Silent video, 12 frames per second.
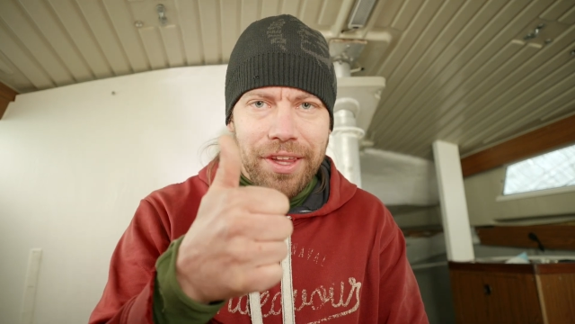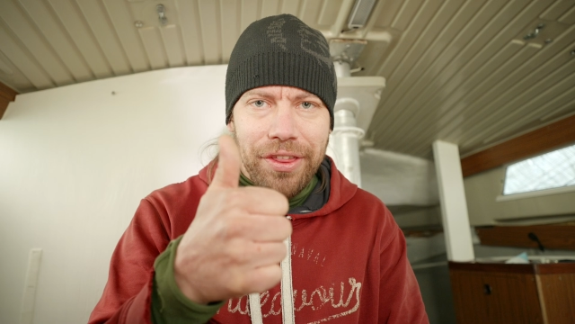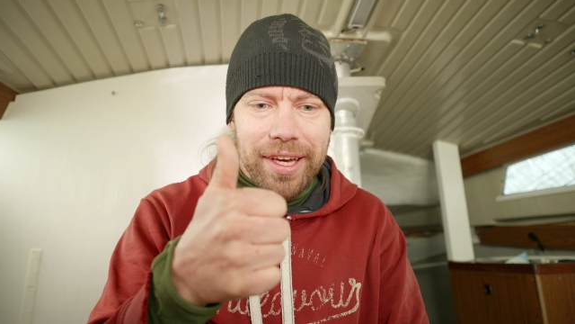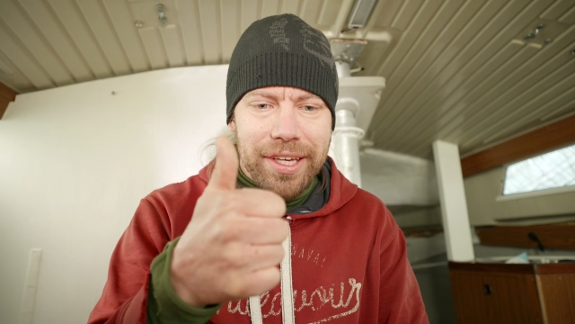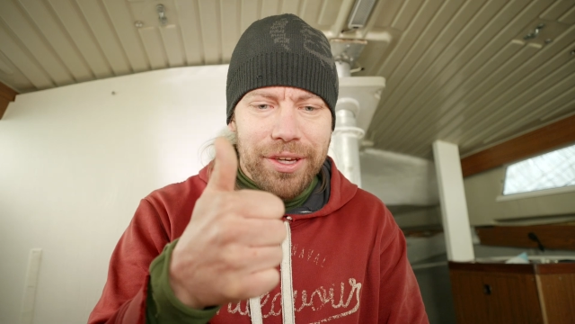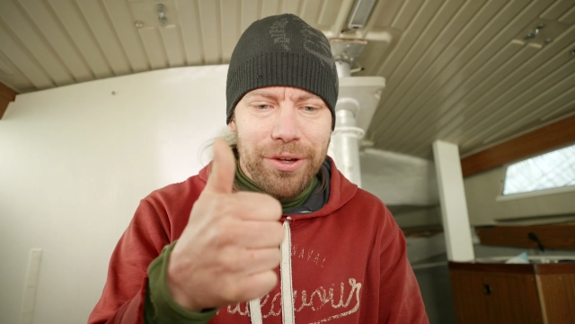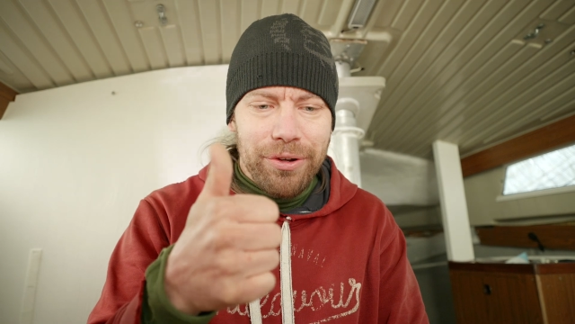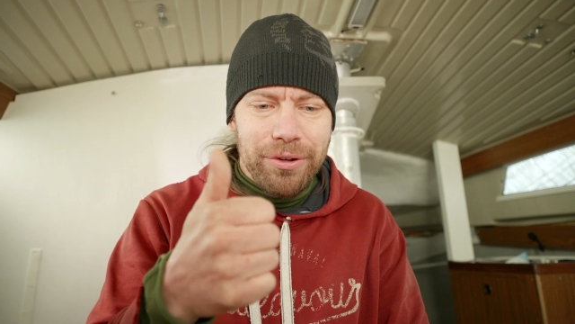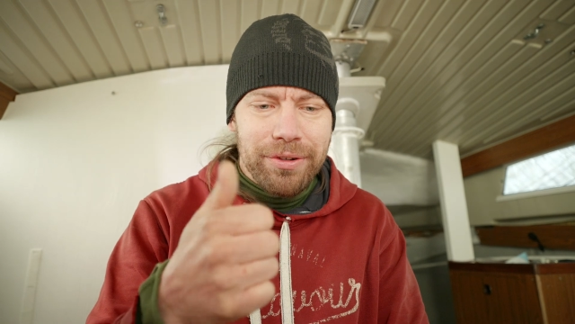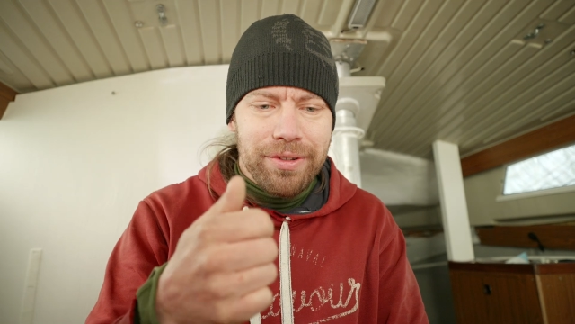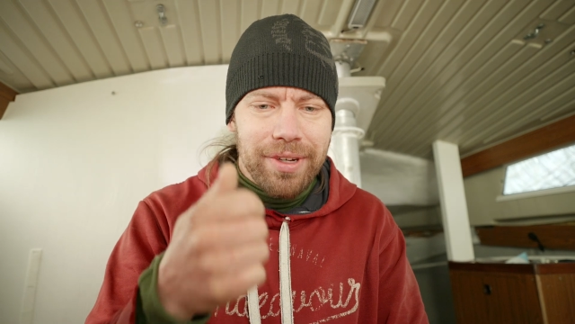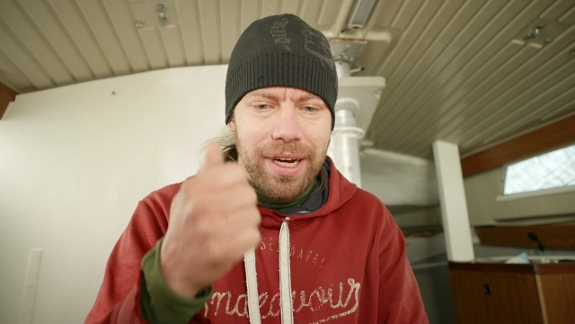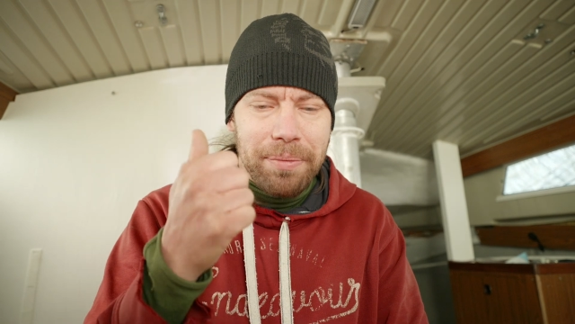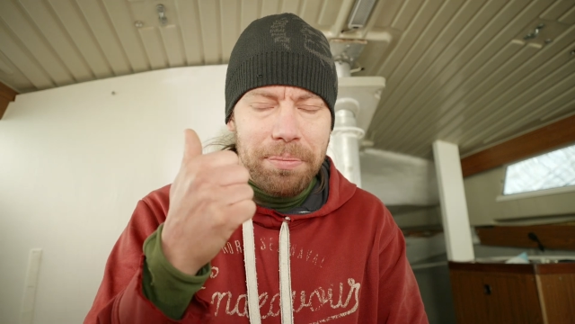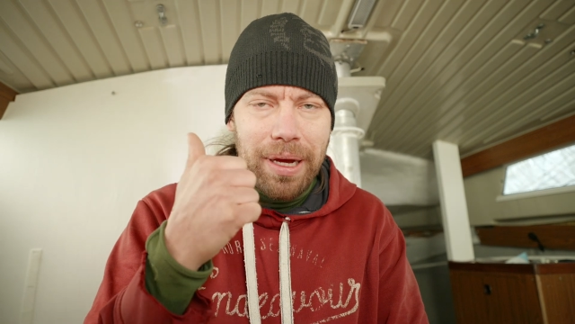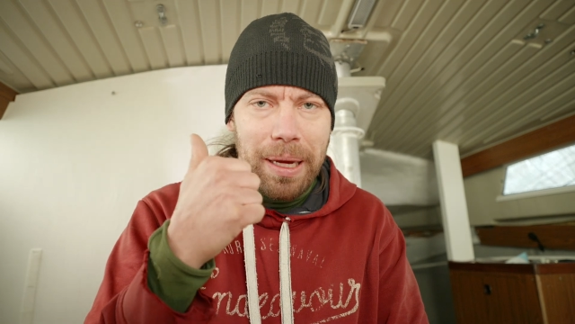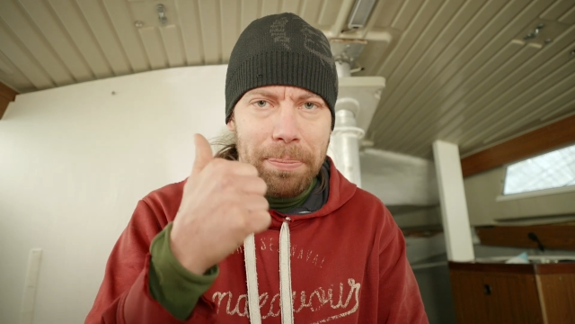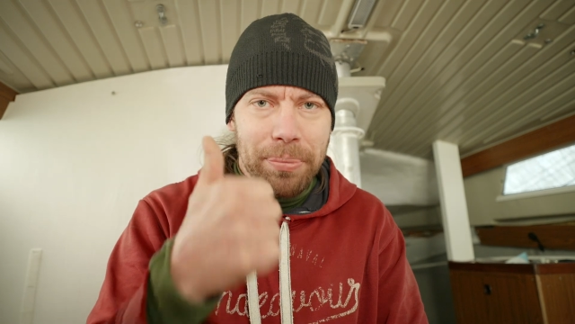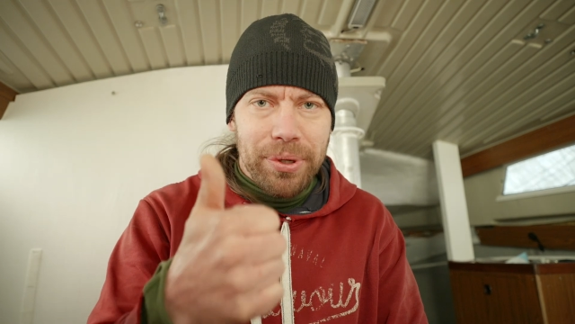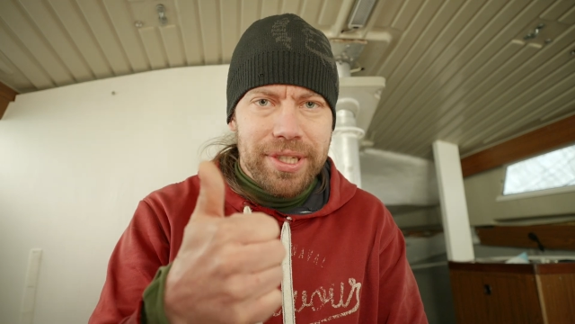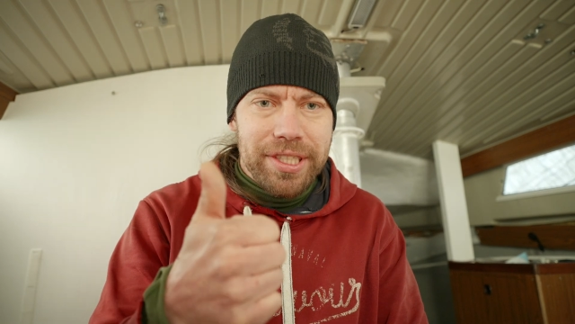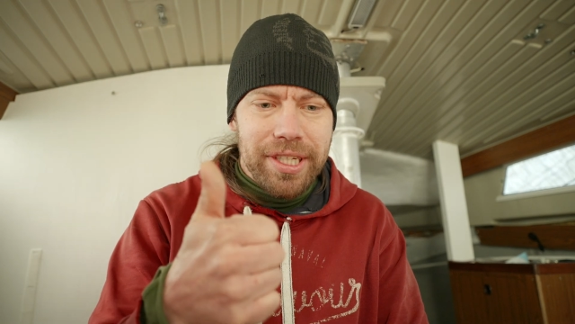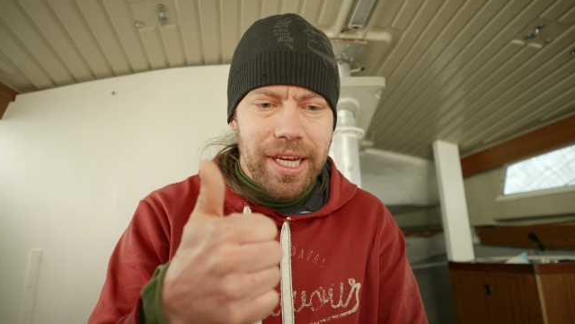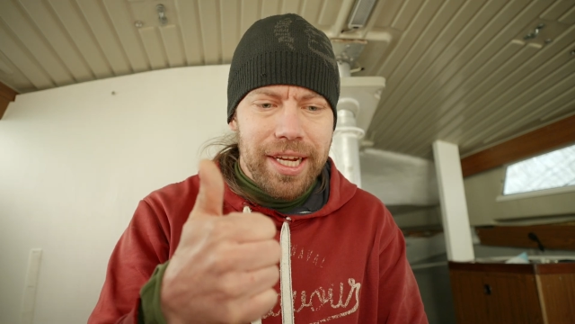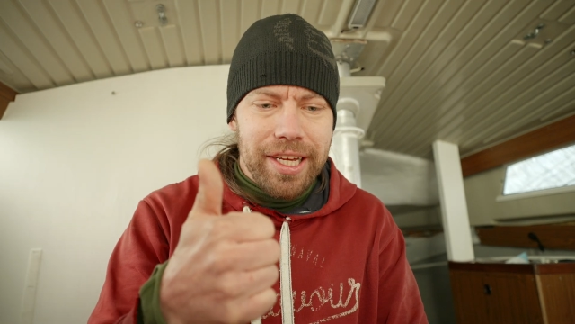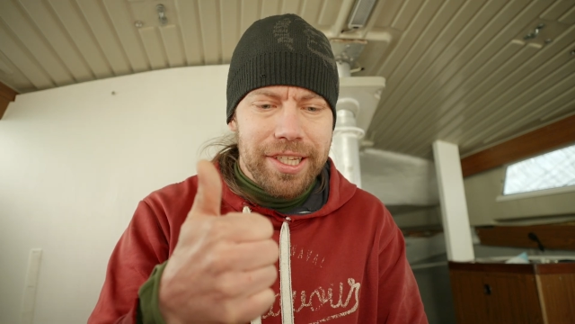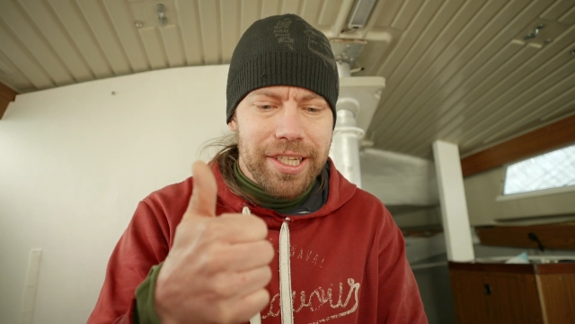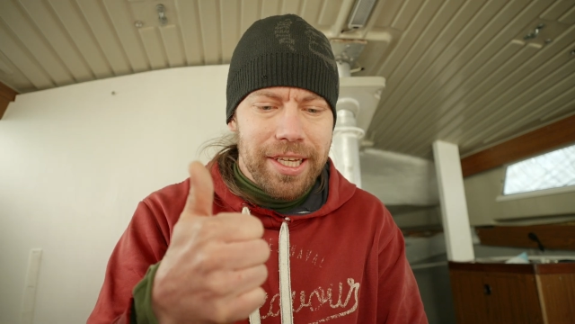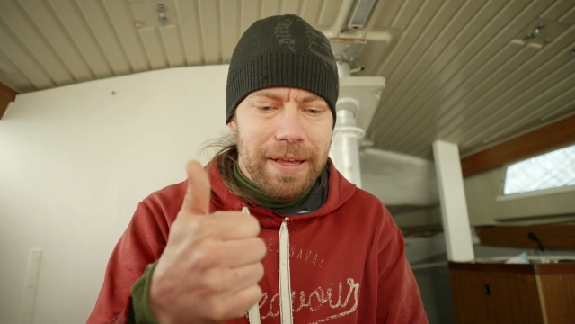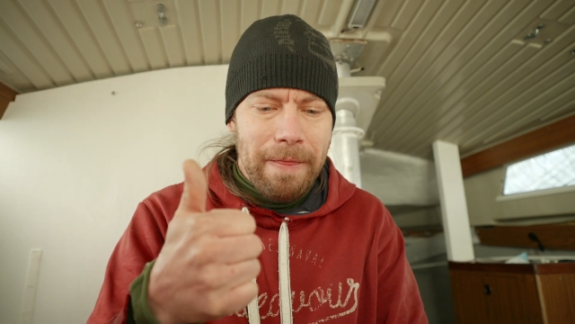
thank you, I appreciate it.